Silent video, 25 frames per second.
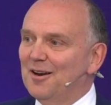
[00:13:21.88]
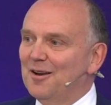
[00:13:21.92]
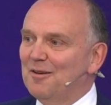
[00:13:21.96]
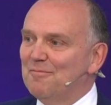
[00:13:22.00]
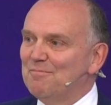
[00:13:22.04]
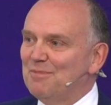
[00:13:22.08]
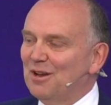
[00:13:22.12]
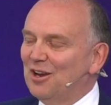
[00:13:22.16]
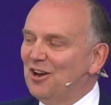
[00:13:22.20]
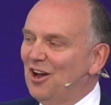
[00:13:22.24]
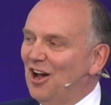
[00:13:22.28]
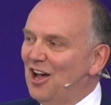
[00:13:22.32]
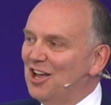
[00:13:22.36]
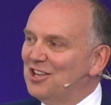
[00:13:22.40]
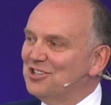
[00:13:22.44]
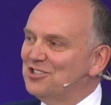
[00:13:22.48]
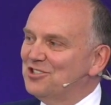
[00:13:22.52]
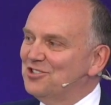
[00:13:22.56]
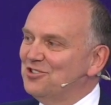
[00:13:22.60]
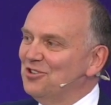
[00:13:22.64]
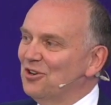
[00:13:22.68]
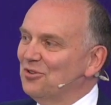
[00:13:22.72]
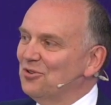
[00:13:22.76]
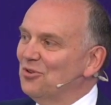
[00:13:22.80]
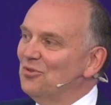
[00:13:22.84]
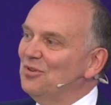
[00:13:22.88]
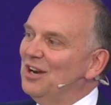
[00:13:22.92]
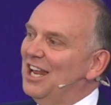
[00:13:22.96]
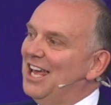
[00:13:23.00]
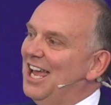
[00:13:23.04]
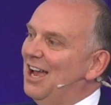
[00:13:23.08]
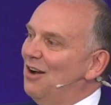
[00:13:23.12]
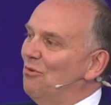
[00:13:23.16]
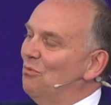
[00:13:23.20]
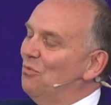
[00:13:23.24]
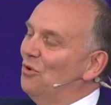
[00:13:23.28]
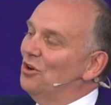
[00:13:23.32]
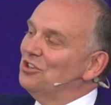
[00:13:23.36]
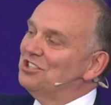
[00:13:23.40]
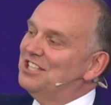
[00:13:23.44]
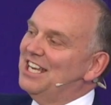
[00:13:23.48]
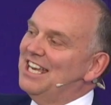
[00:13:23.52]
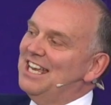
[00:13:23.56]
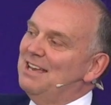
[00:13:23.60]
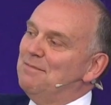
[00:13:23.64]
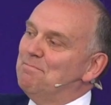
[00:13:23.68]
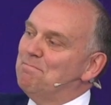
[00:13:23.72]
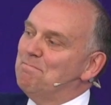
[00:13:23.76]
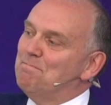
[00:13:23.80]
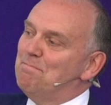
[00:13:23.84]
because not only was
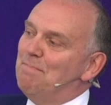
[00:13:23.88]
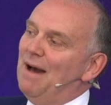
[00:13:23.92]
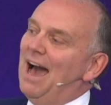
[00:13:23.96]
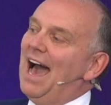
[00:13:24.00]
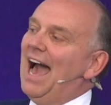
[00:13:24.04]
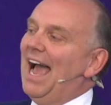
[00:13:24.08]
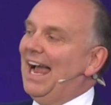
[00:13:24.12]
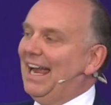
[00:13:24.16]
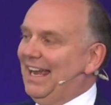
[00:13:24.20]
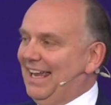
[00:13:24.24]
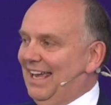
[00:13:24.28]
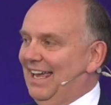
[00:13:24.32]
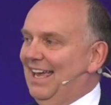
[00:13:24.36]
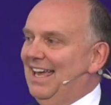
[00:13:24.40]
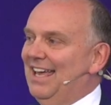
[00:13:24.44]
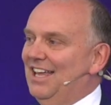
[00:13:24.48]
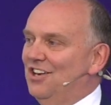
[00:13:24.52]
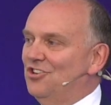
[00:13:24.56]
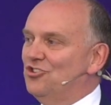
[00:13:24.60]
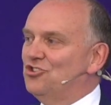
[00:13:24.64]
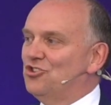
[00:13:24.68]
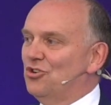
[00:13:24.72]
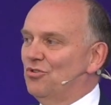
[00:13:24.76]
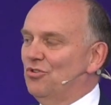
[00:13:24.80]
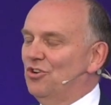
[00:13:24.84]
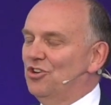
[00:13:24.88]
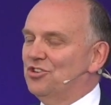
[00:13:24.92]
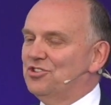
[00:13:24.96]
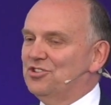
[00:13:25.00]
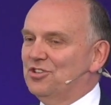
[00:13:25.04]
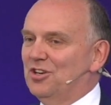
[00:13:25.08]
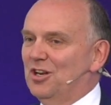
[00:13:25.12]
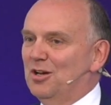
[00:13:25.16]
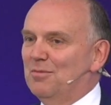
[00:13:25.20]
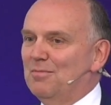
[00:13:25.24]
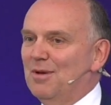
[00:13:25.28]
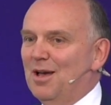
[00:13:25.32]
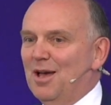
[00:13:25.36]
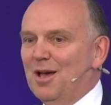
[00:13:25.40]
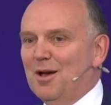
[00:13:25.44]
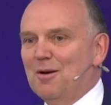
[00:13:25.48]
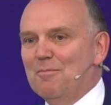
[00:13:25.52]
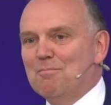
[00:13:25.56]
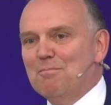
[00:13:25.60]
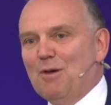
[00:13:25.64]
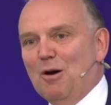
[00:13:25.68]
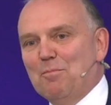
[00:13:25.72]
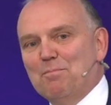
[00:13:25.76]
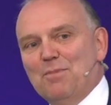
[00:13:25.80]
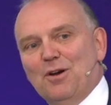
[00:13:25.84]
he back in Jerusalem,
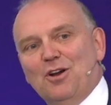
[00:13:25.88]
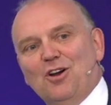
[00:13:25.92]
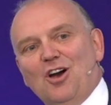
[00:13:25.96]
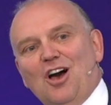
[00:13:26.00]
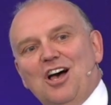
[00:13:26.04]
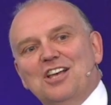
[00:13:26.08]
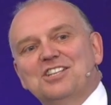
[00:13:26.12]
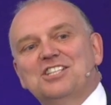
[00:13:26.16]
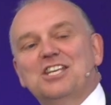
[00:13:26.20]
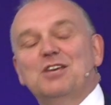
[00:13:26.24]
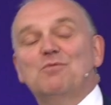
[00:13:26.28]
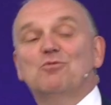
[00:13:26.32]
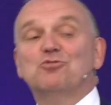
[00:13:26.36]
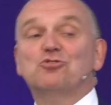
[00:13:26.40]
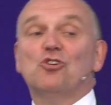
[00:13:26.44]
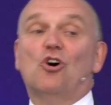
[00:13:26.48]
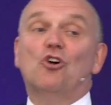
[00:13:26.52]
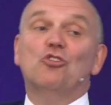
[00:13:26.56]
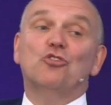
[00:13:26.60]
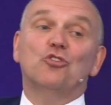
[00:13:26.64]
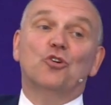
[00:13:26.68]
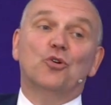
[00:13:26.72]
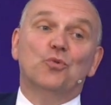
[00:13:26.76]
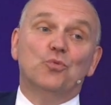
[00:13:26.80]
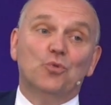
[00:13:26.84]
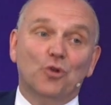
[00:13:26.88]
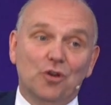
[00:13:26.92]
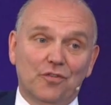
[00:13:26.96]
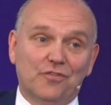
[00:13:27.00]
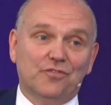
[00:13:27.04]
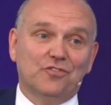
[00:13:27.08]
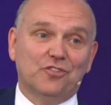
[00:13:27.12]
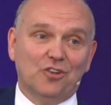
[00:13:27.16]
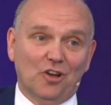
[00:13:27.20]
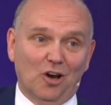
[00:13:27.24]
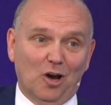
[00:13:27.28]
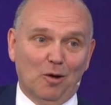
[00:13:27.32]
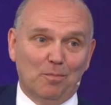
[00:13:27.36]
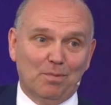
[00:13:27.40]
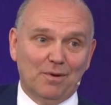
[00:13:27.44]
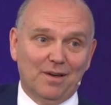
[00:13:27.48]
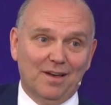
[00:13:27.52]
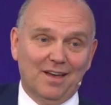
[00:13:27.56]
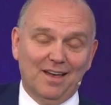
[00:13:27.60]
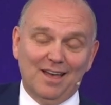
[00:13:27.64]
but because he was on the rooftop.